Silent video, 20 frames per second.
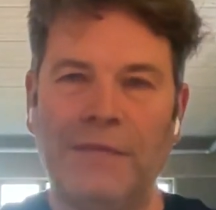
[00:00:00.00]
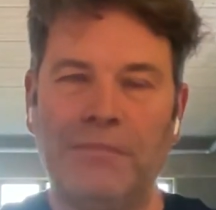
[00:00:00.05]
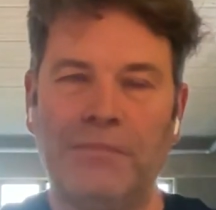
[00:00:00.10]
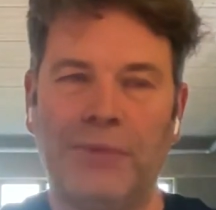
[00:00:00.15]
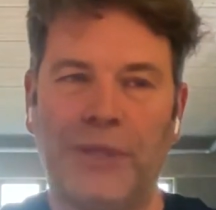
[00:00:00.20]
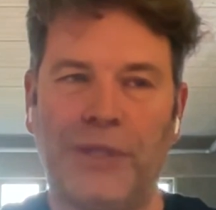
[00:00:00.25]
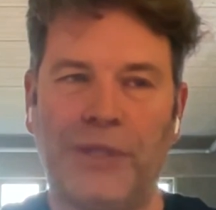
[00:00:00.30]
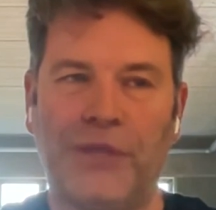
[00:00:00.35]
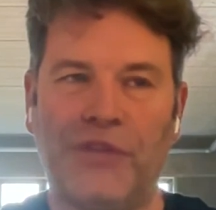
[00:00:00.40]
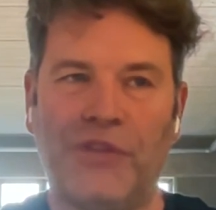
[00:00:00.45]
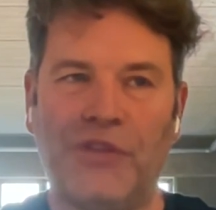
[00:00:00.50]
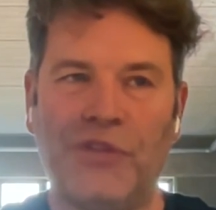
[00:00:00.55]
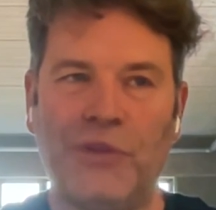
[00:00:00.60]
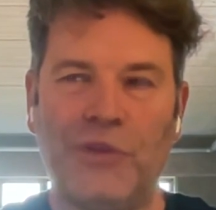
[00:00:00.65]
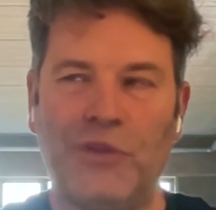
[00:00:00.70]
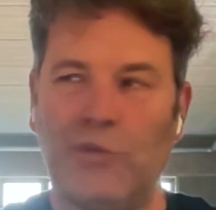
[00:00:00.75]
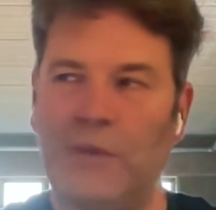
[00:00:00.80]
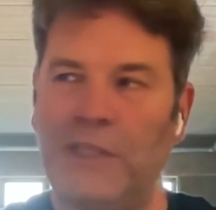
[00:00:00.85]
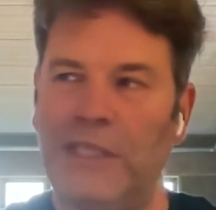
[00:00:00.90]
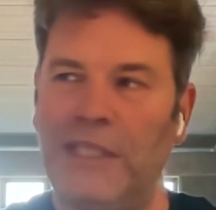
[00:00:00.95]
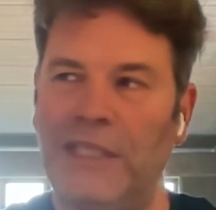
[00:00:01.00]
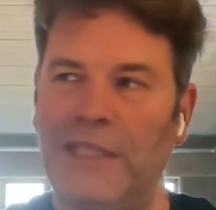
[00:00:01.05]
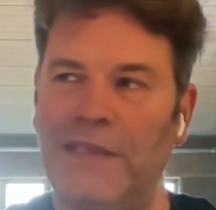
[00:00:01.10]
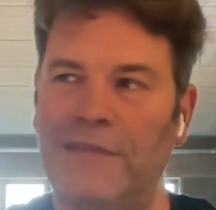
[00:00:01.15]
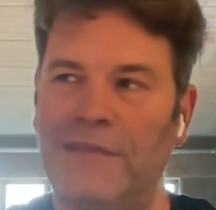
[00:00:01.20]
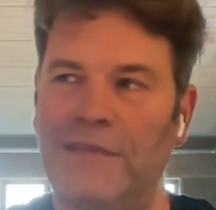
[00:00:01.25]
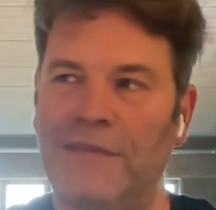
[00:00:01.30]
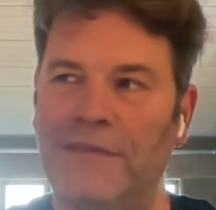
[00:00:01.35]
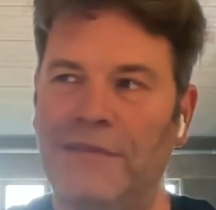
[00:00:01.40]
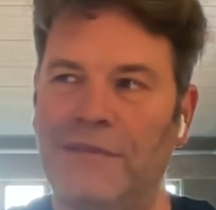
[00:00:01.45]
but it's usually
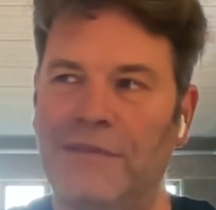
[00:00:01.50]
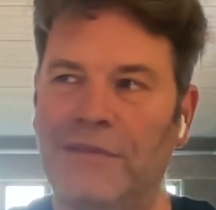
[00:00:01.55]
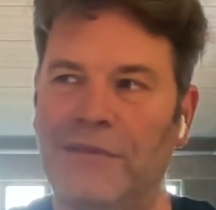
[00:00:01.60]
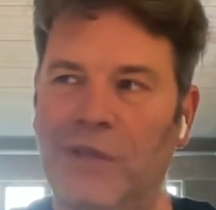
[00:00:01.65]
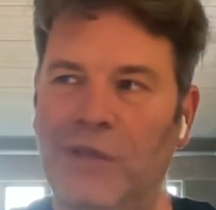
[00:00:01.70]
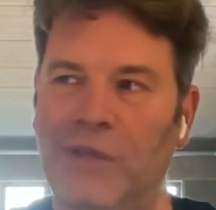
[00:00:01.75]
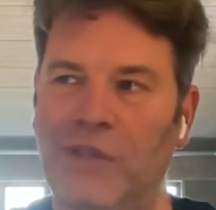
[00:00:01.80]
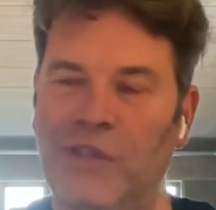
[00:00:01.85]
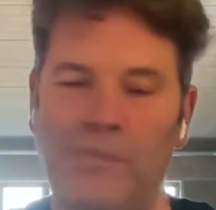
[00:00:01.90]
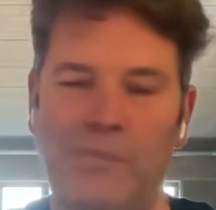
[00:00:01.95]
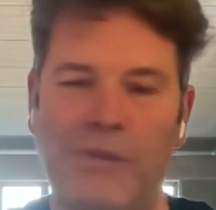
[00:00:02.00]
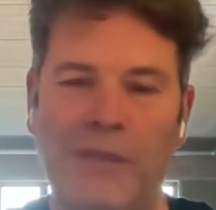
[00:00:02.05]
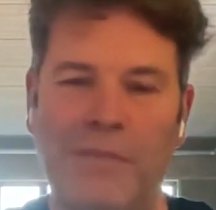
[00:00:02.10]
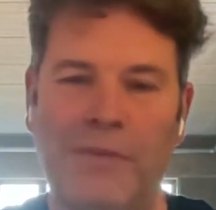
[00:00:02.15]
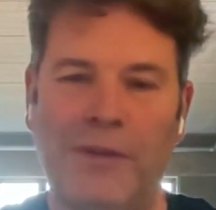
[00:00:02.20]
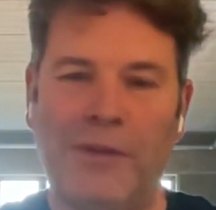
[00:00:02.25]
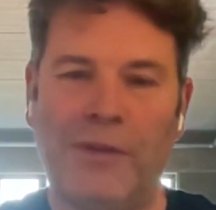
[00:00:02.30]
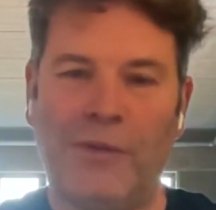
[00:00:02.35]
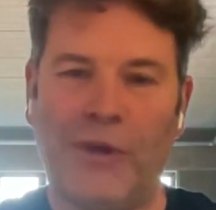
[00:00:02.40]
those people